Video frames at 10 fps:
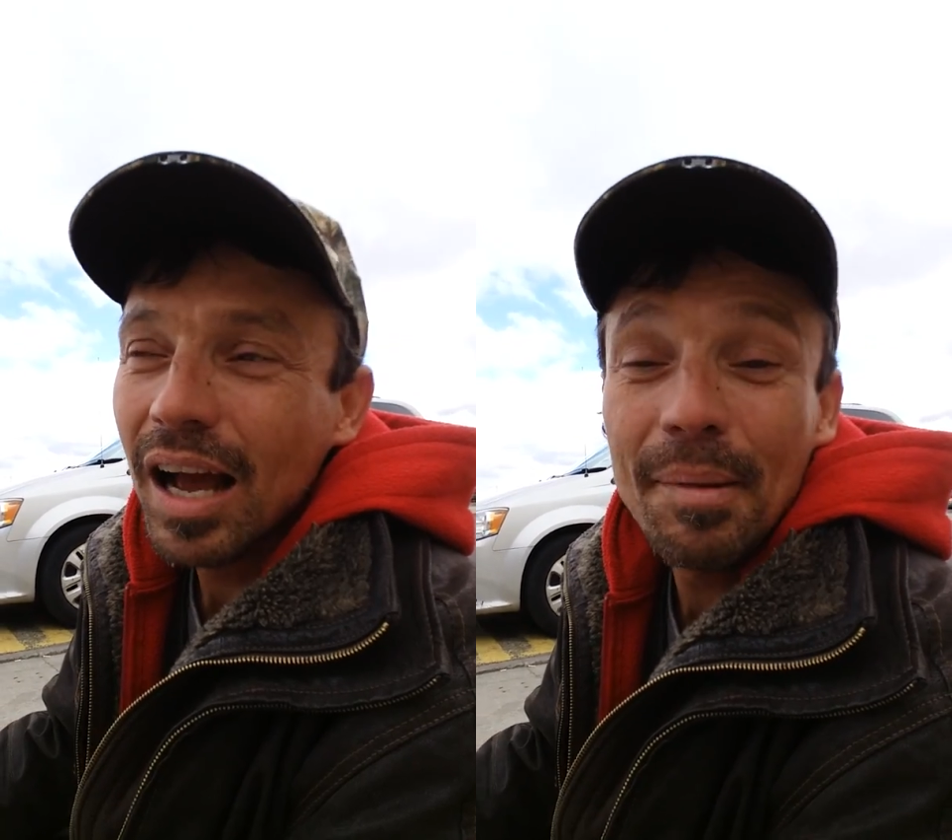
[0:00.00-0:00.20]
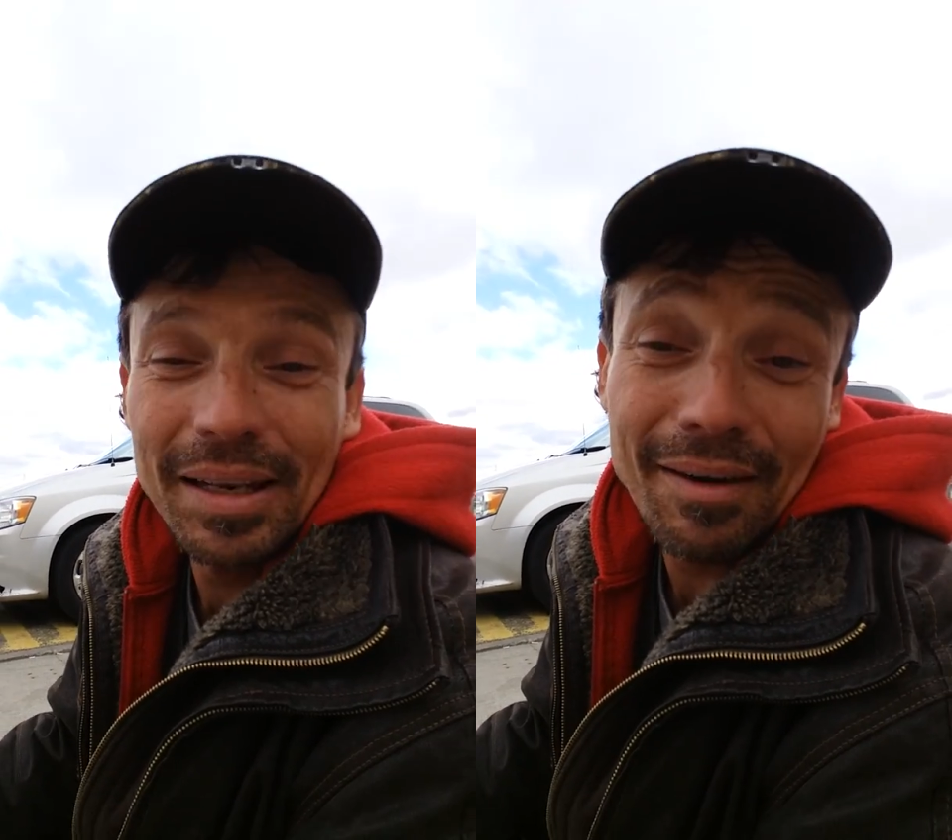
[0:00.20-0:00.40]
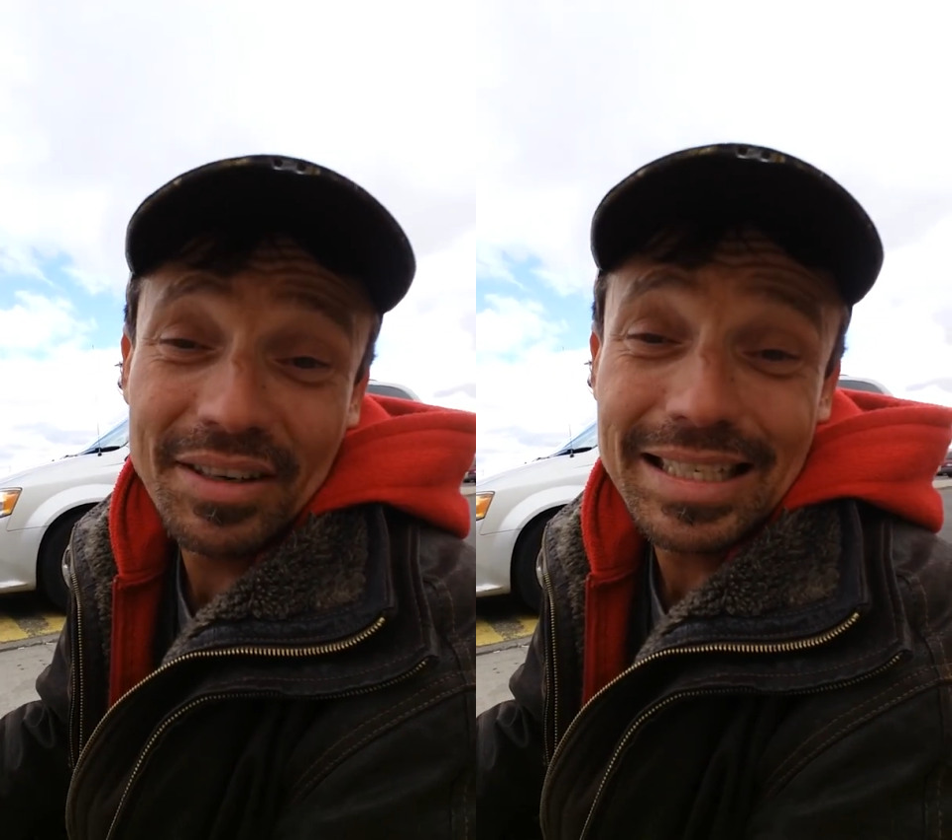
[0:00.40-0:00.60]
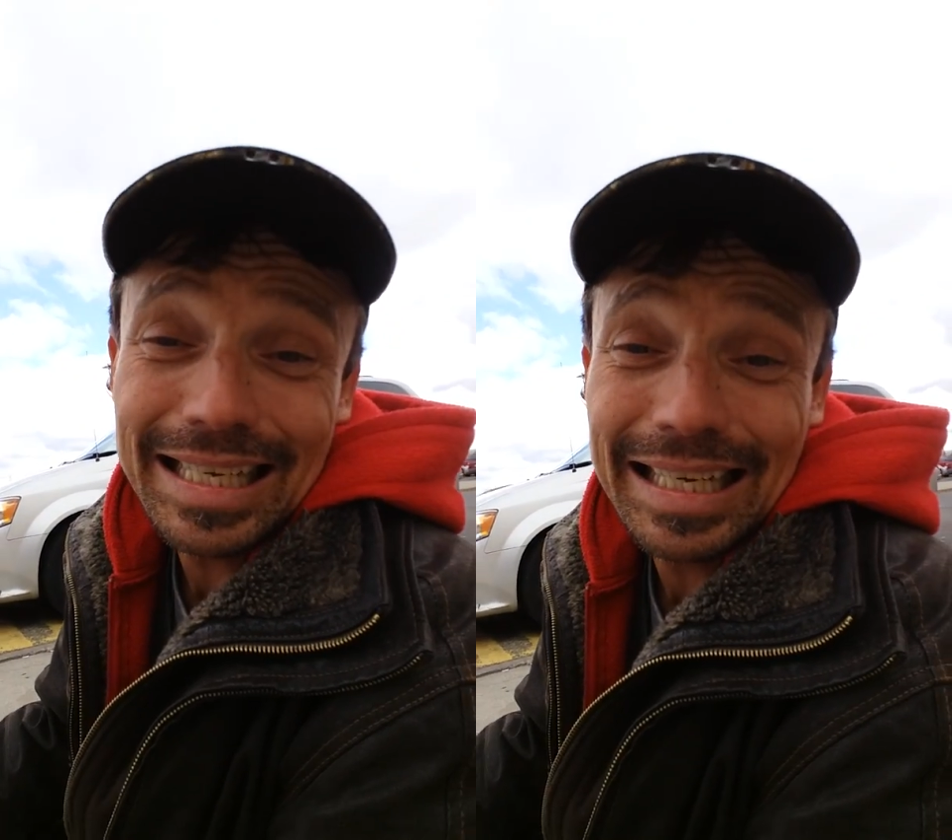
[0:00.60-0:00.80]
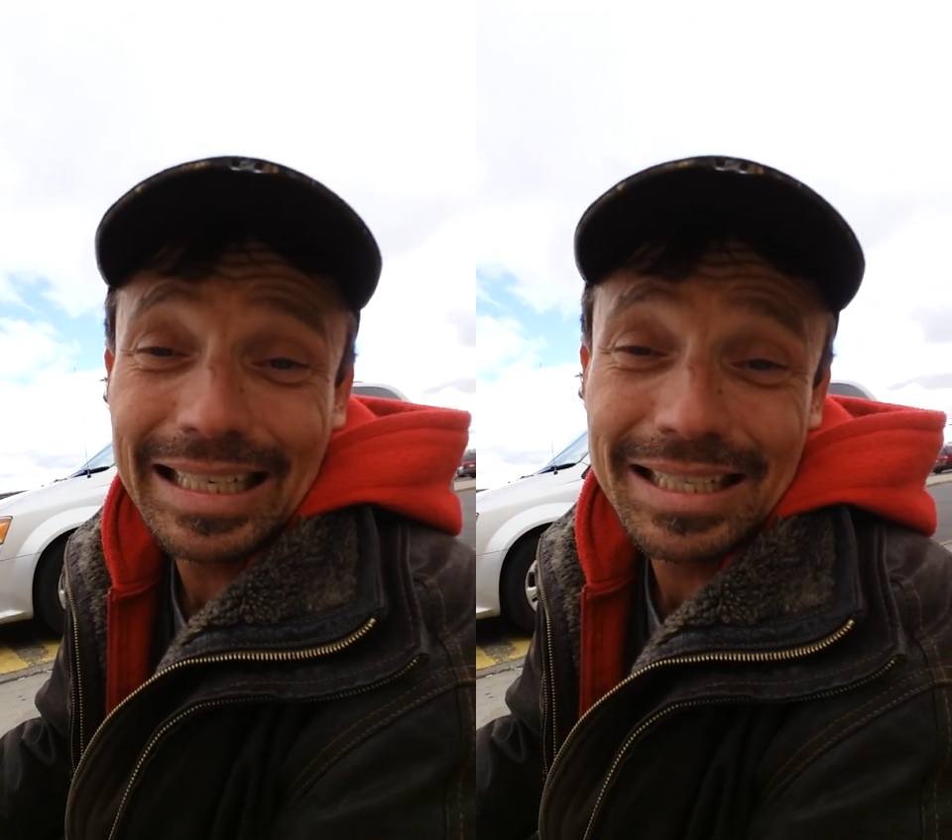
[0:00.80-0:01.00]
I'm
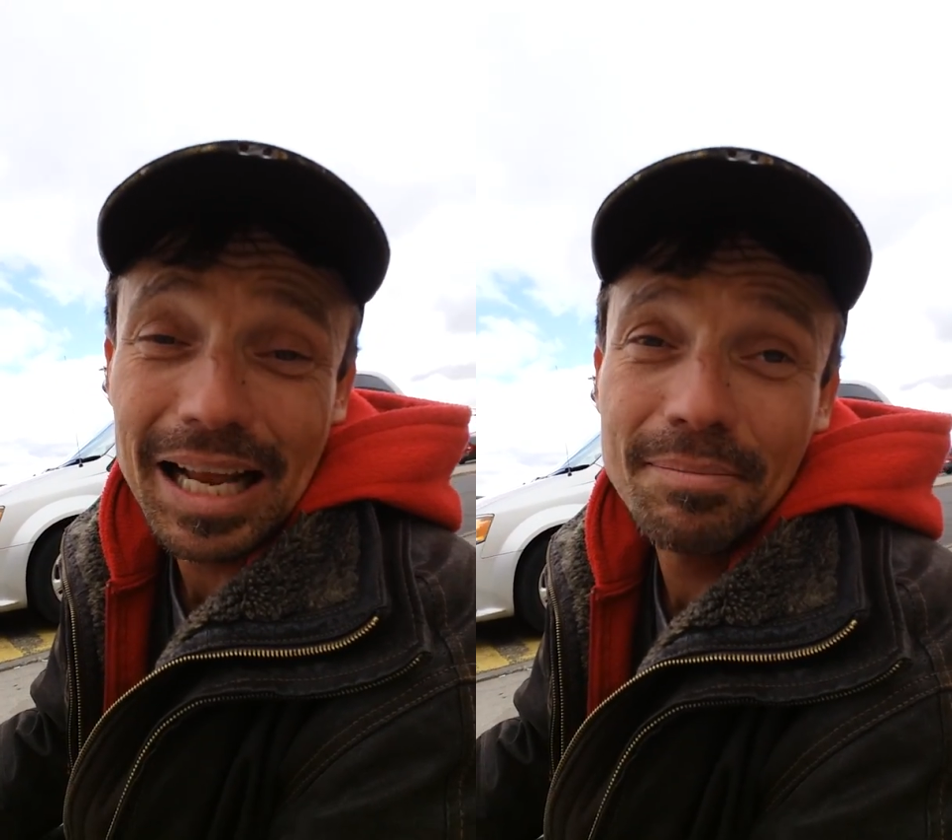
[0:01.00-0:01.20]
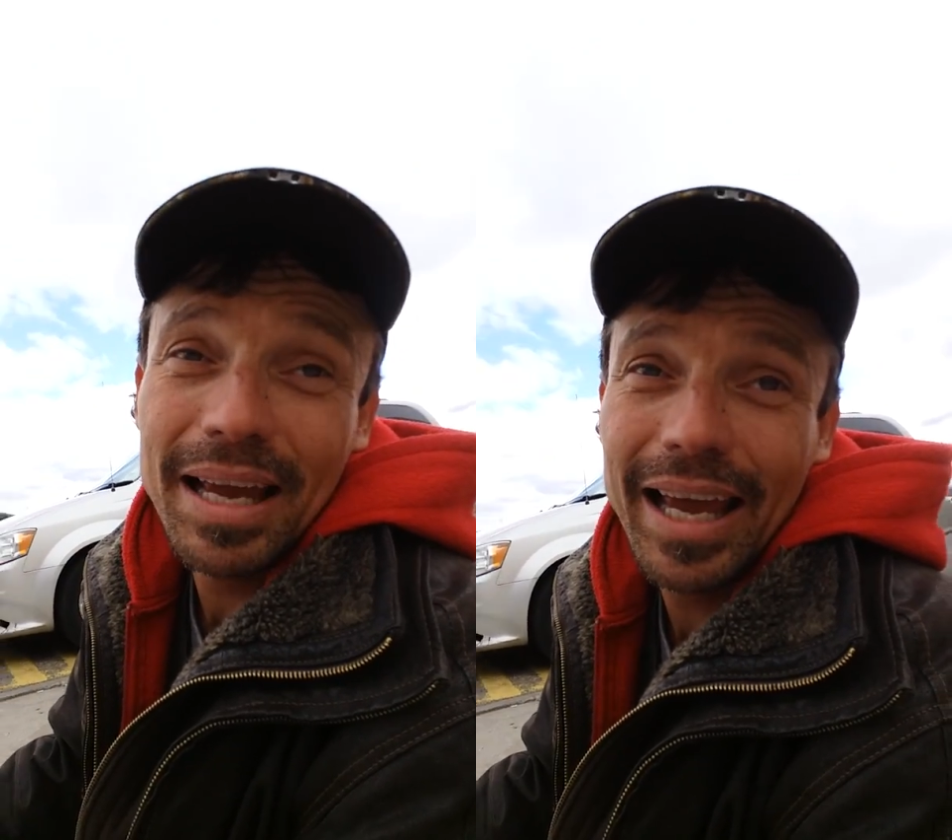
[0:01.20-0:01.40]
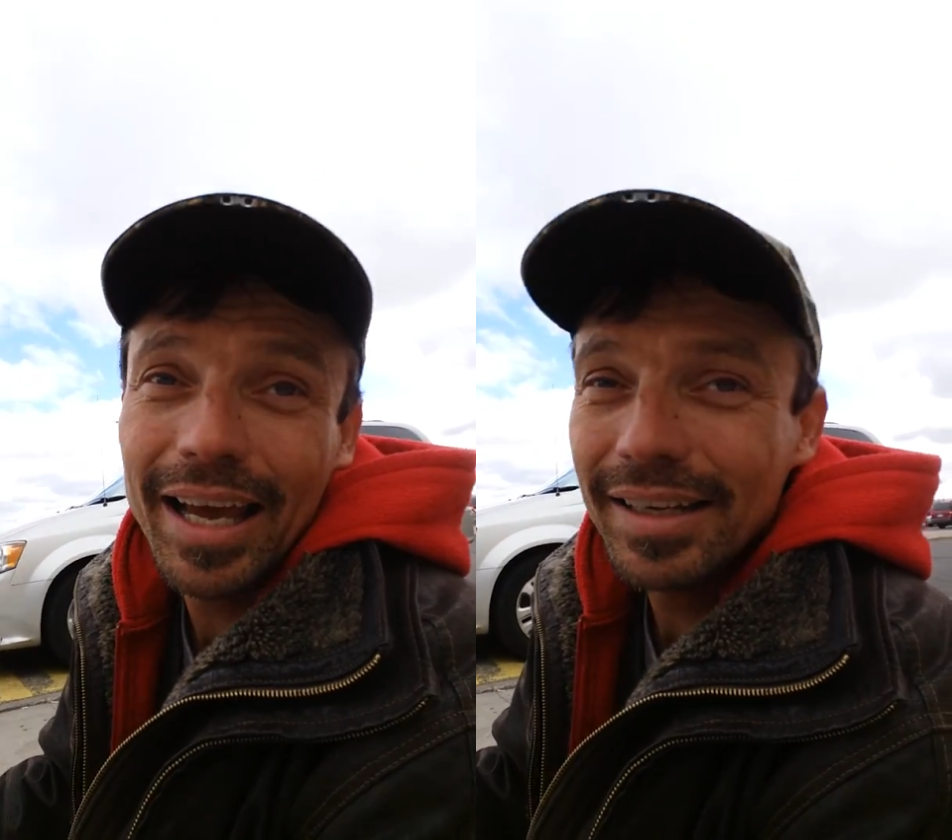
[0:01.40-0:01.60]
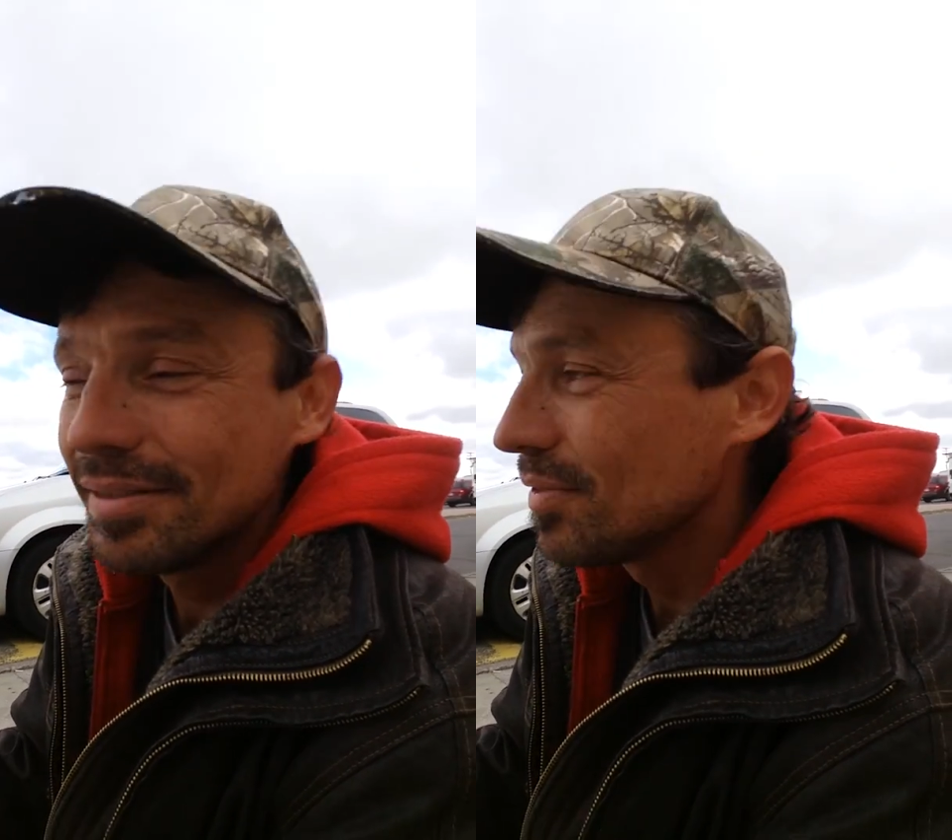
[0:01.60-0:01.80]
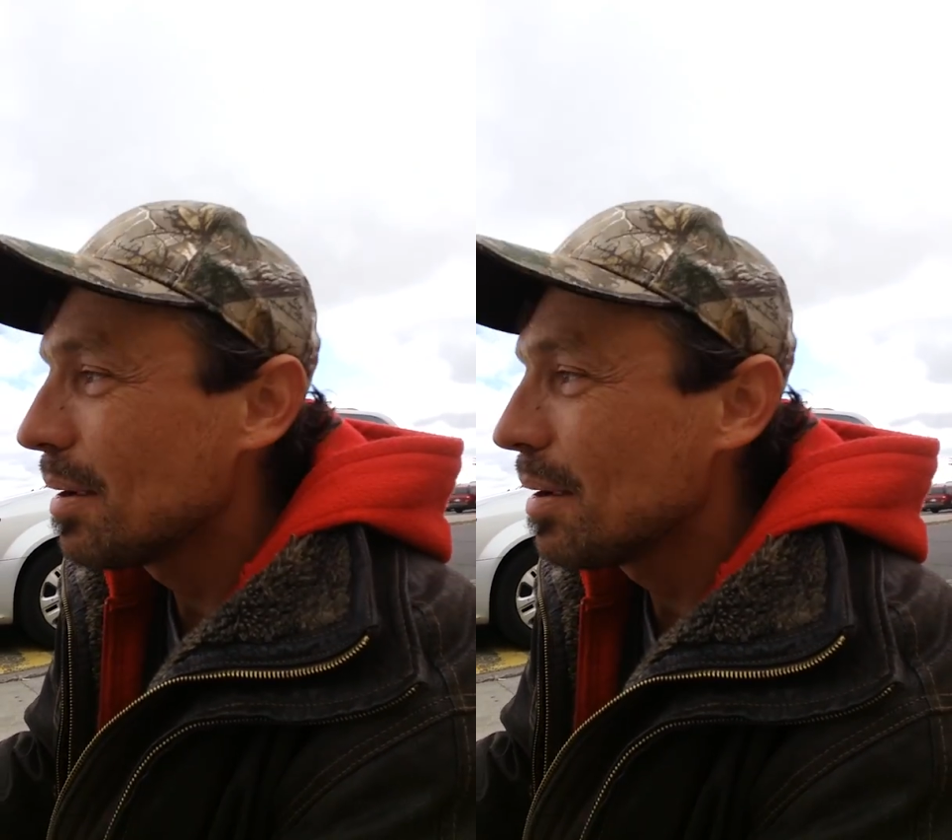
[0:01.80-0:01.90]
11-teen inside my head.